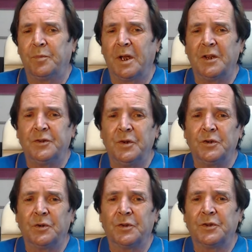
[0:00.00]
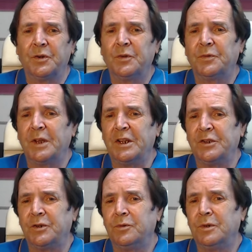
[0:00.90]
But as usual, the
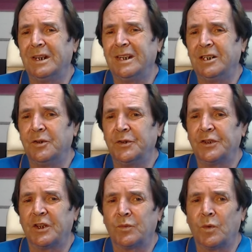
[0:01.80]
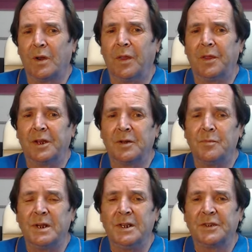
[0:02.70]
two-faced EU says one thing and
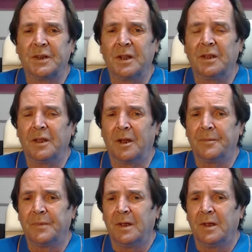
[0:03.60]
means another.